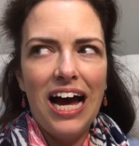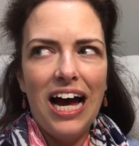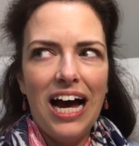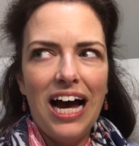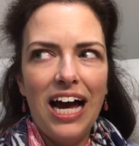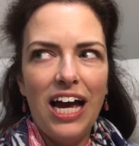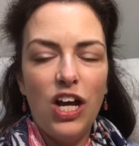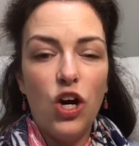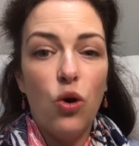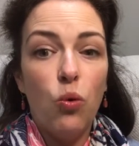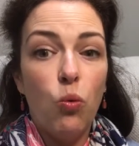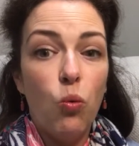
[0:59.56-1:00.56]
I
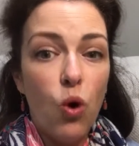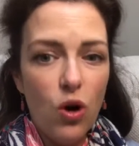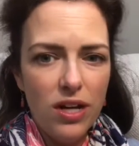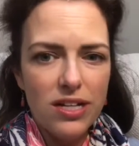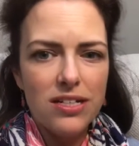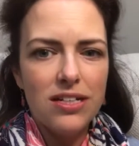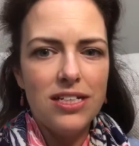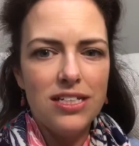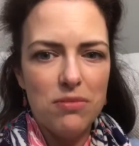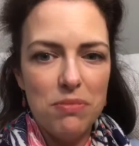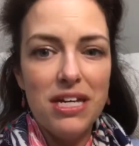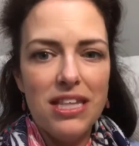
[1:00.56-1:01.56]
want
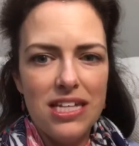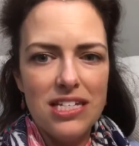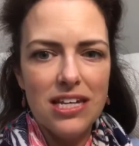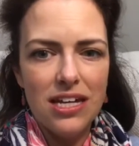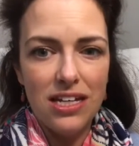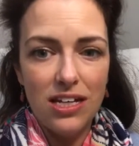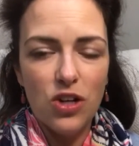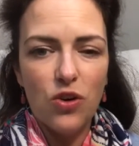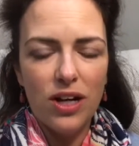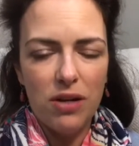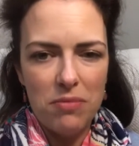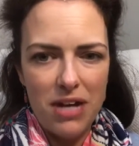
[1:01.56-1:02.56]
to be these
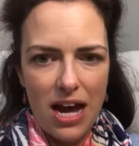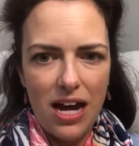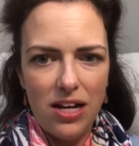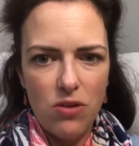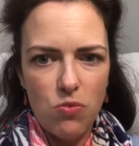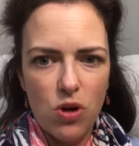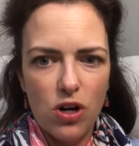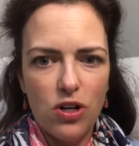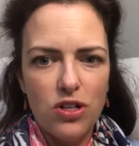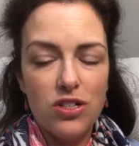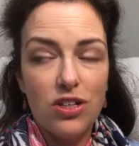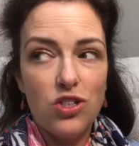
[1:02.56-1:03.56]
Enneagram 9
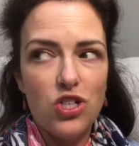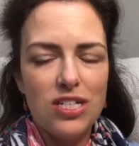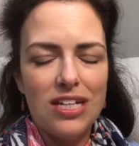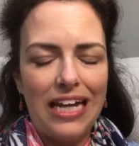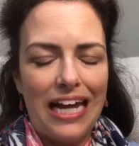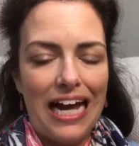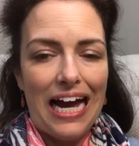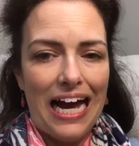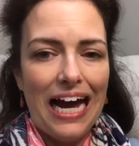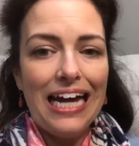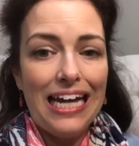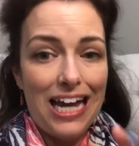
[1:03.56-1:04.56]
words. She said,
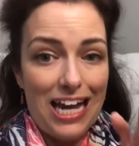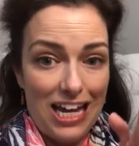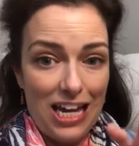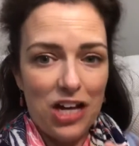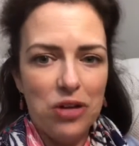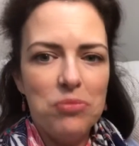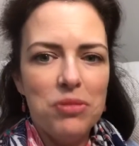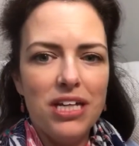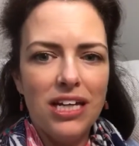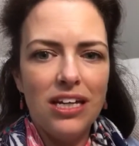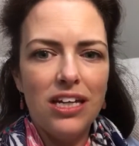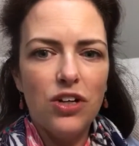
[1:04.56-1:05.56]
I am the
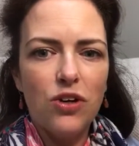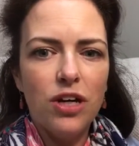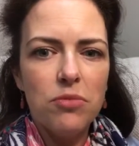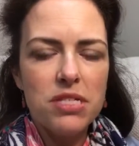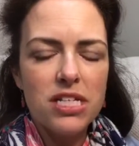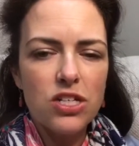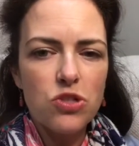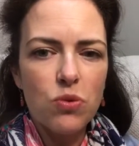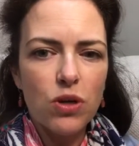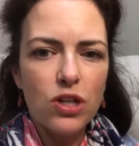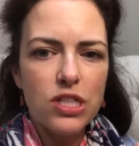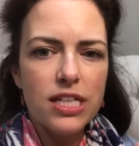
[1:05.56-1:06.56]
Enneagram 6
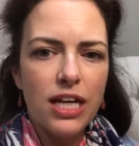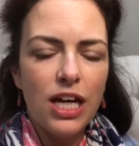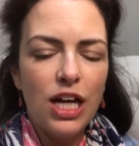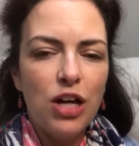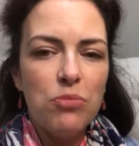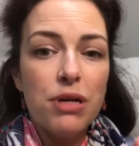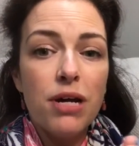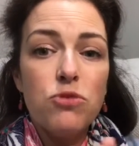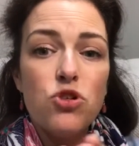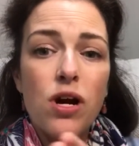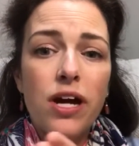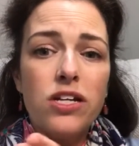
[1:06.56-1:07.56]
words, but I'm
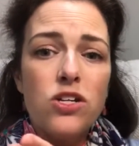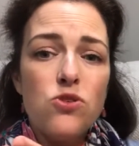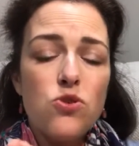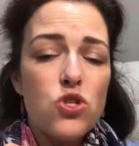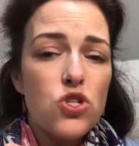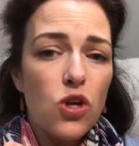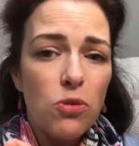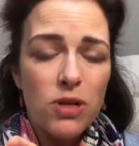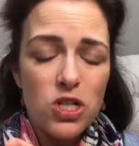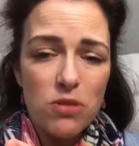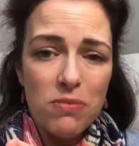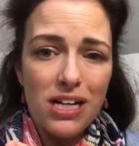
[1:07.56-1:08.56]
trying to do so
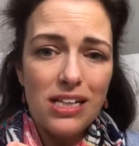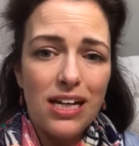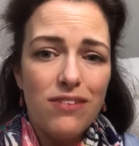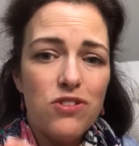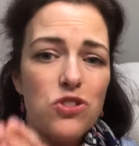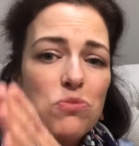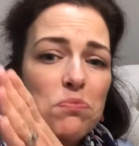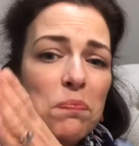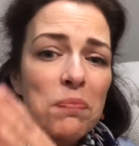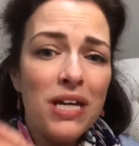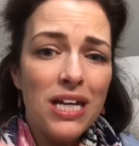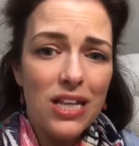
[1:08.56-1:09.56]
much in my life to
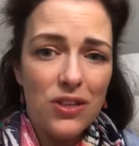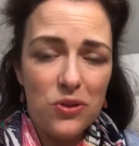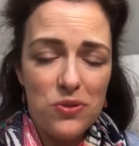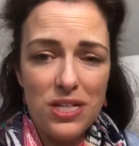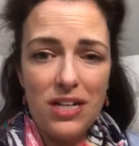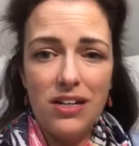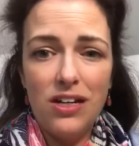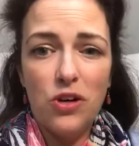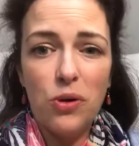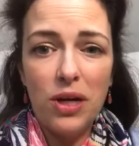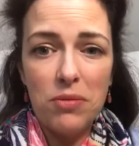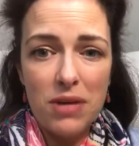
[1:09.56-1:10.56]
be those
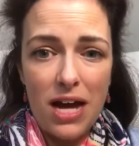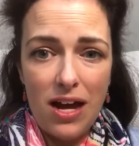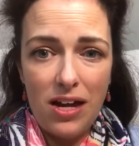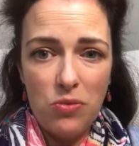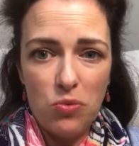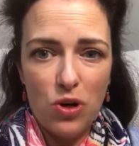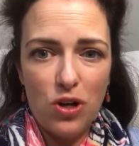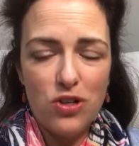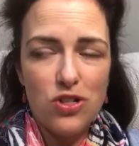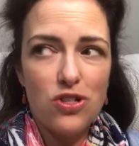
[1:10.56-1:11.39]
Enneagram 9 words.